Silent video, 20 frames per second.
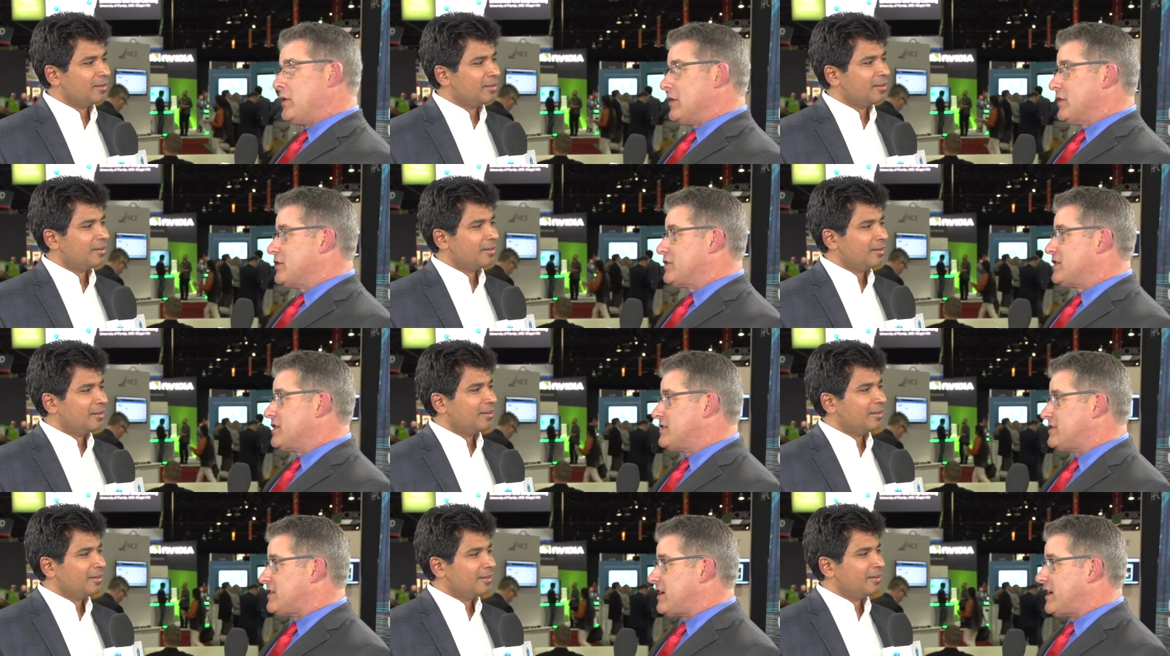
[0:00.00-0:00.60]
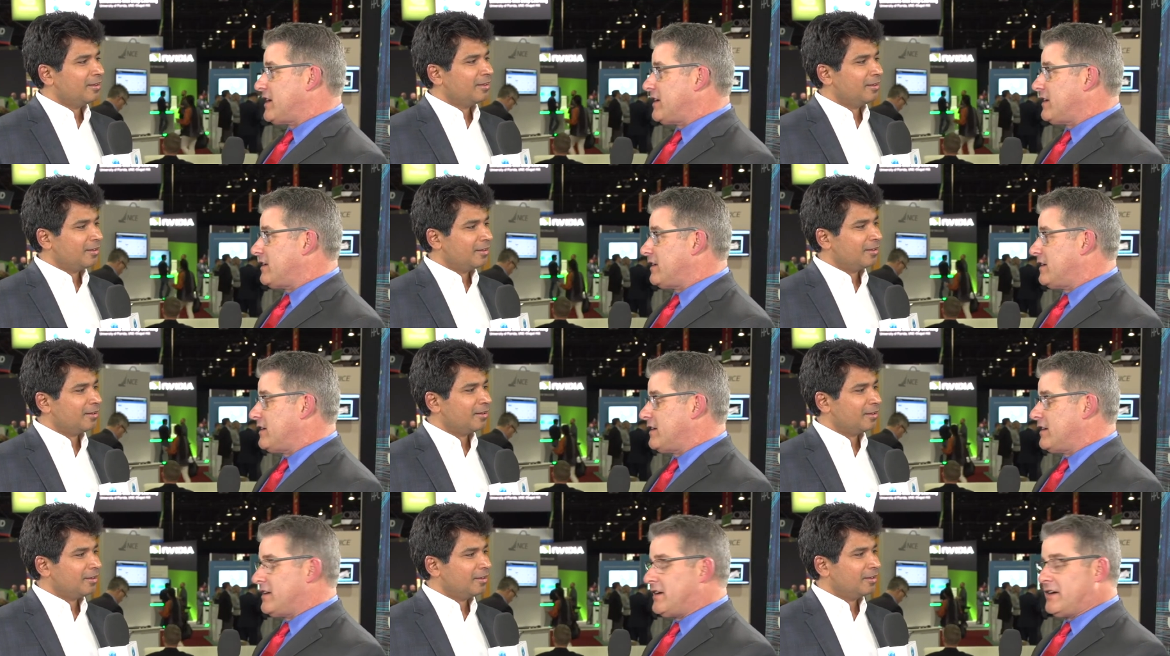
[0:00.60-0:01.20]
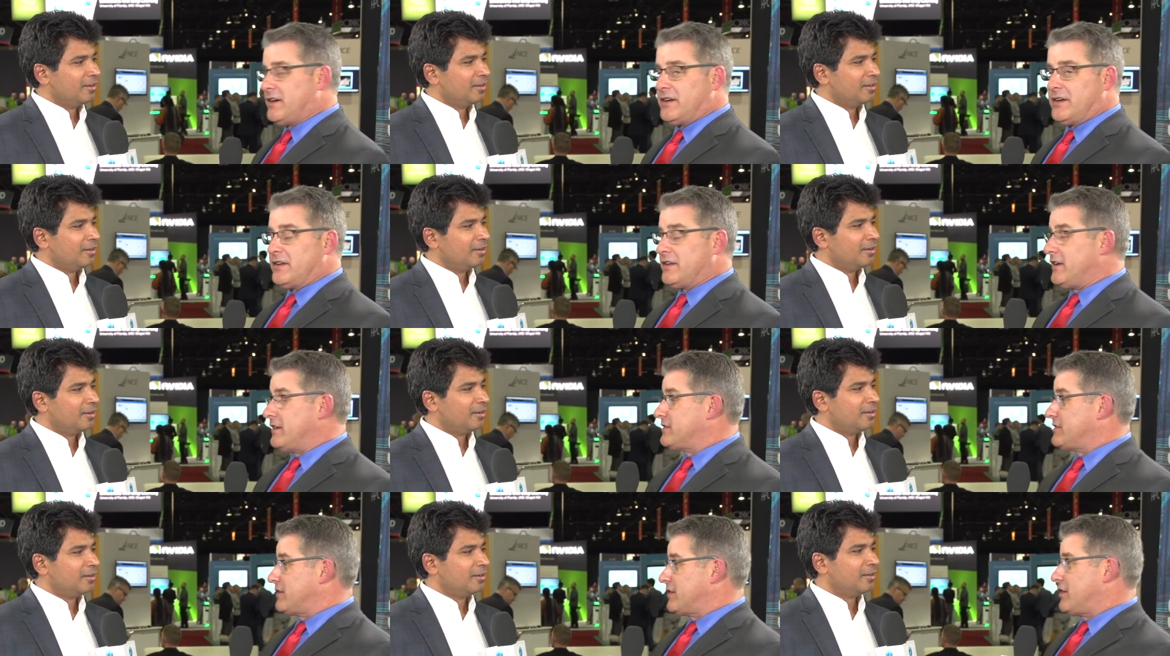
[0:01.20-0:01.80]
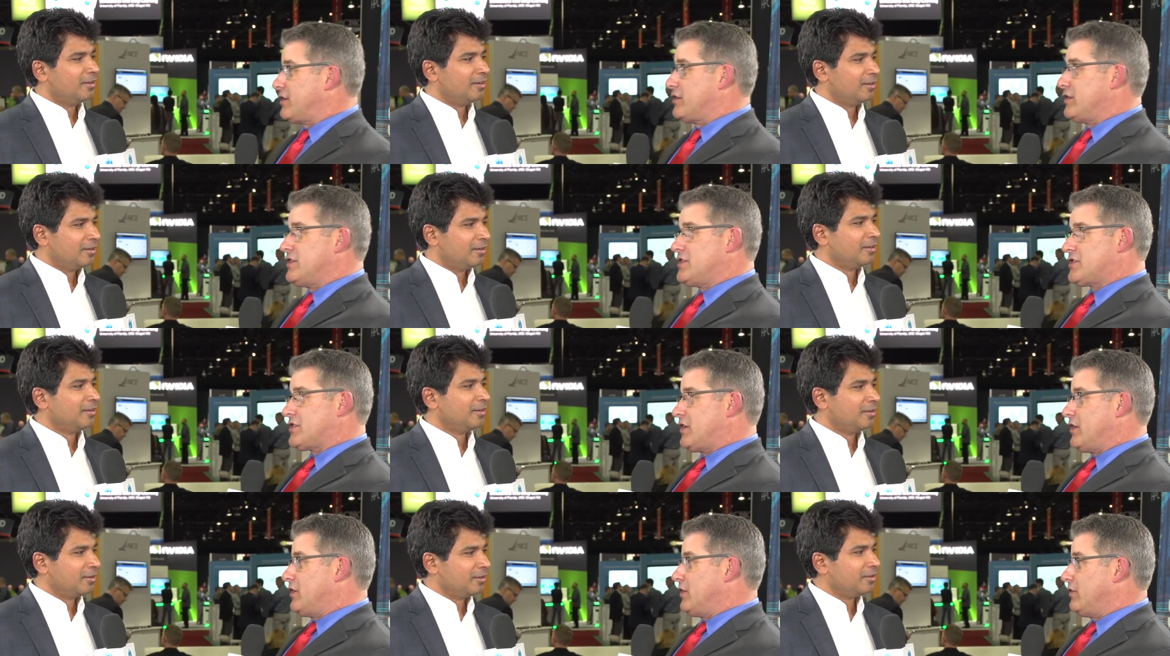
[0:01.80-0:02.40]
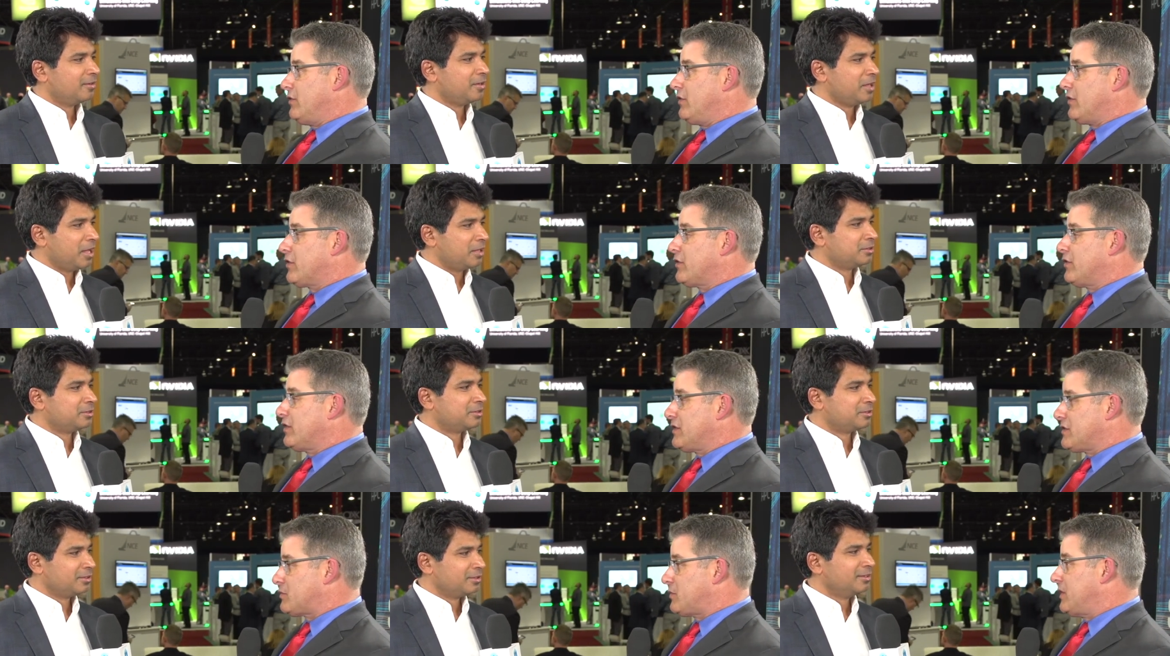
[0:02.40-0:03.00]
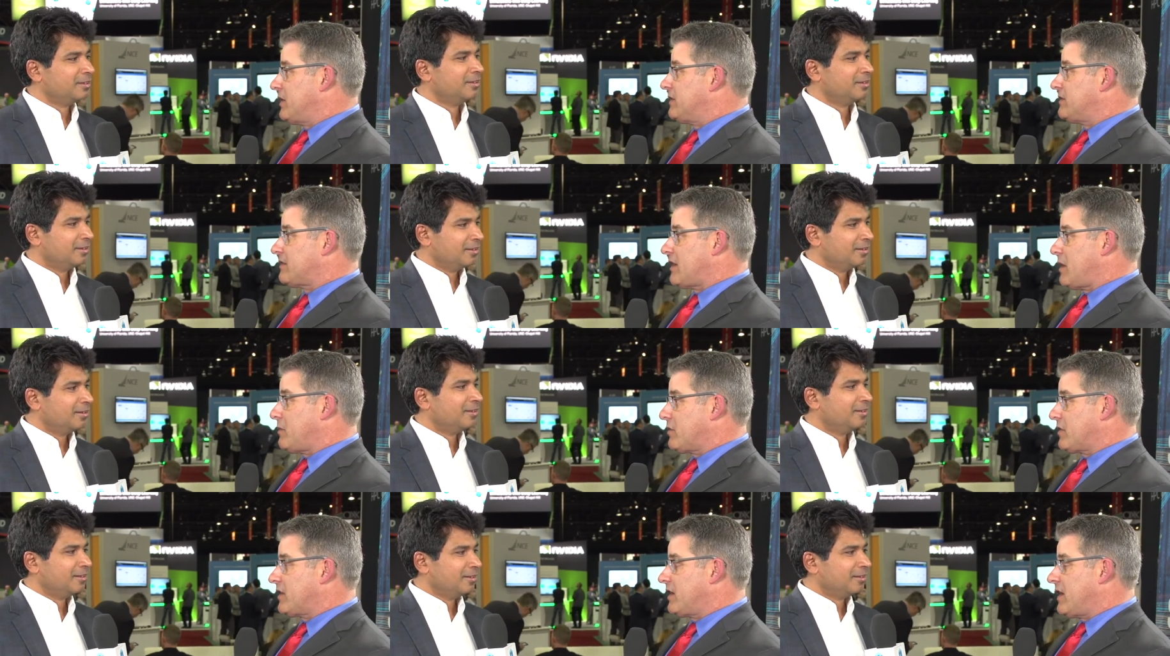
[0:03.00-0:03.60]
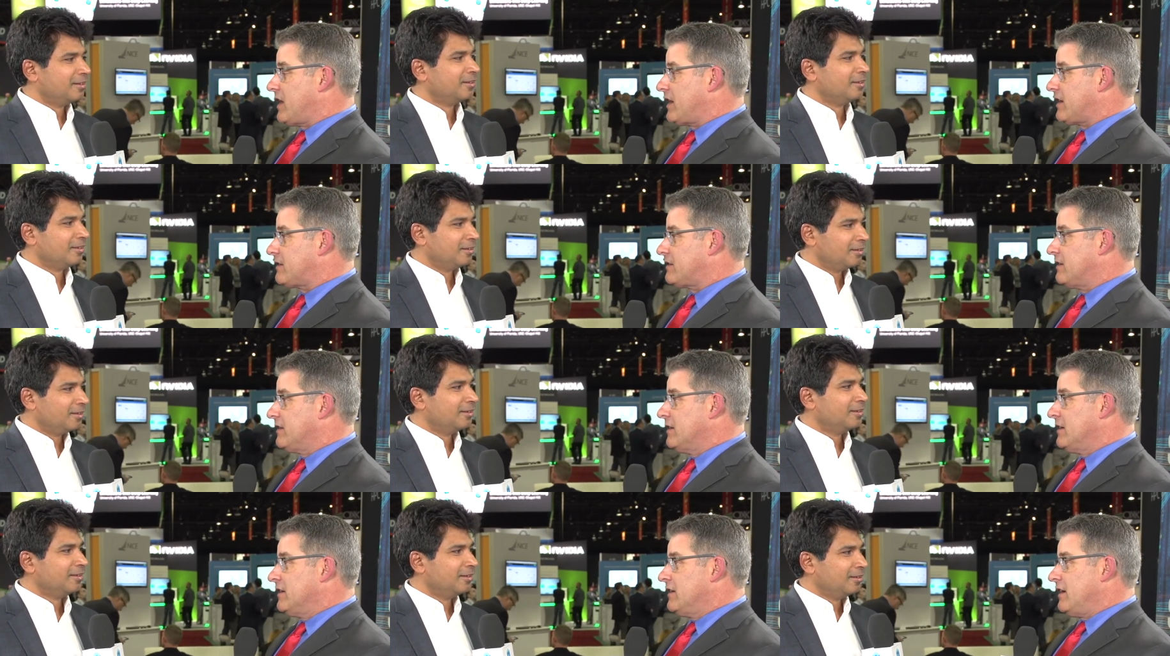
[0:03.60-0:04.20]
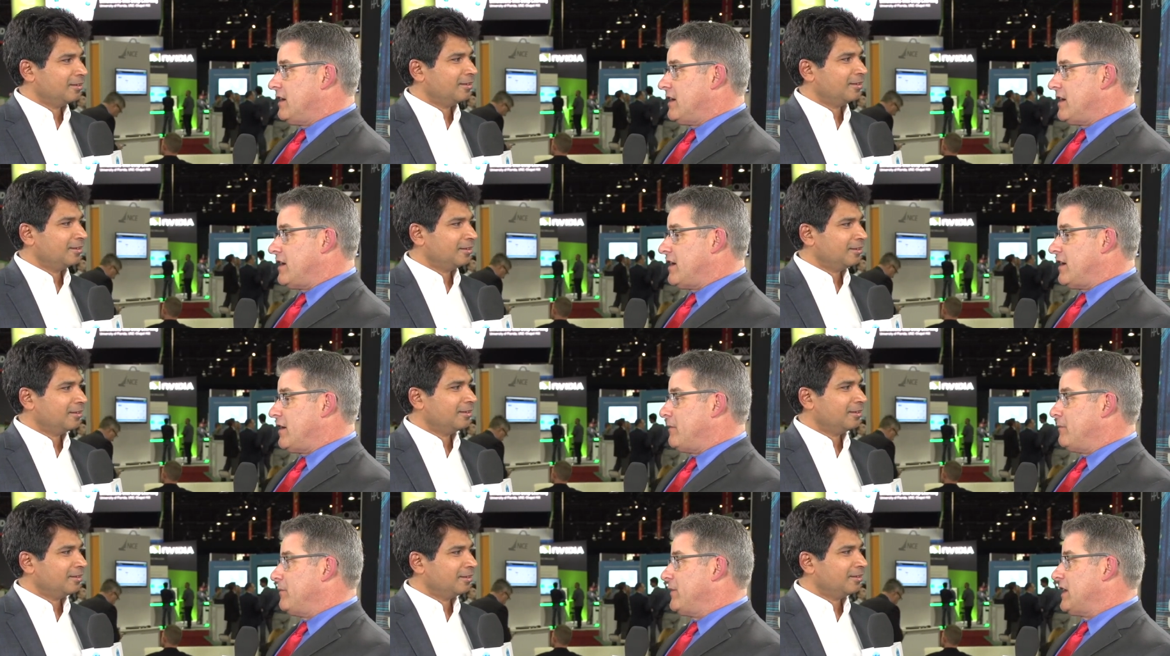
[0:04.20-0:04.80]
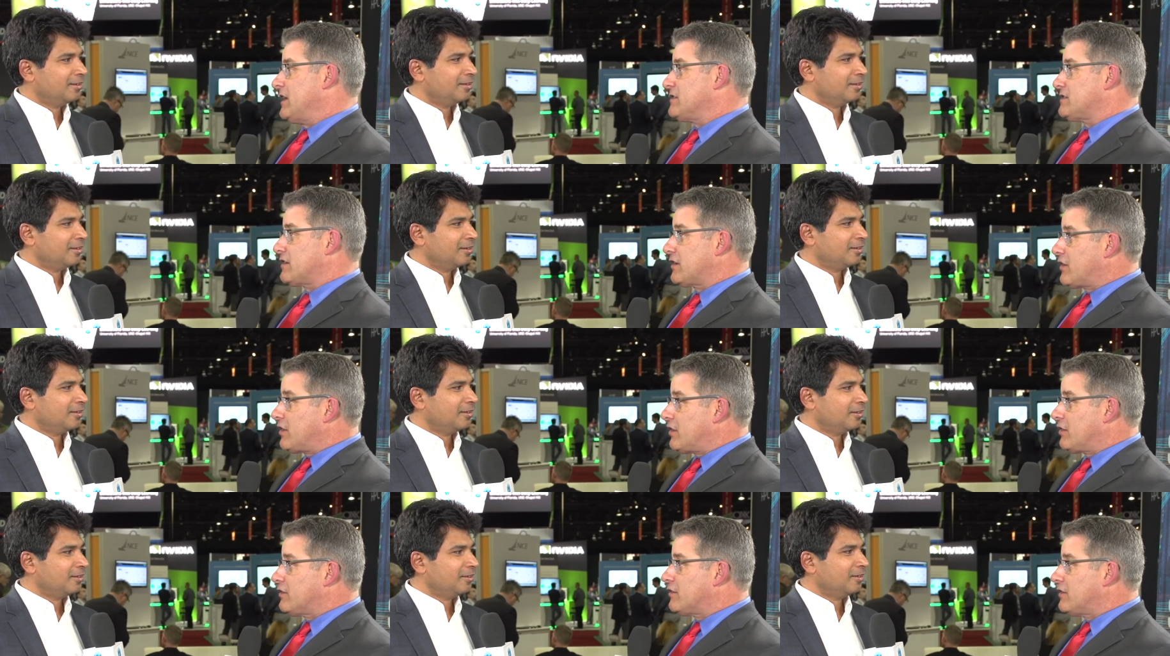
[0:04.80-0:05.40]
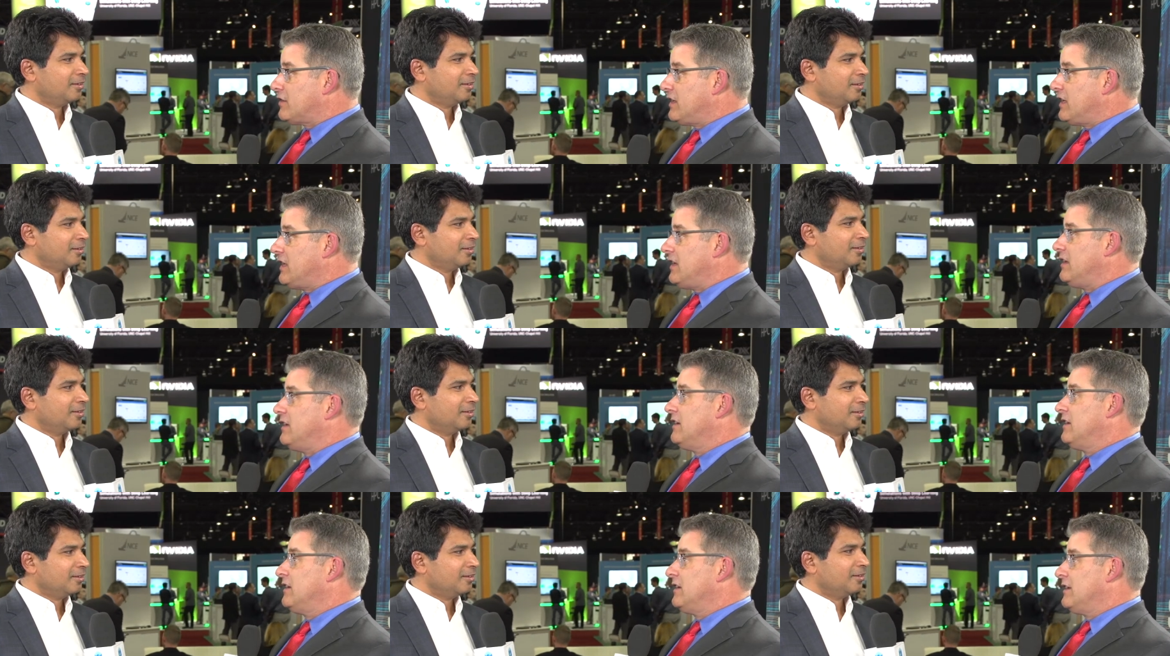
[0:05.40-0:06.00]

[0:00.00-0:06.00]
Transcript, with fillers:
Speaker 1: we were just at uh, a security show yes. earlier this week, CyberConnect, um, and security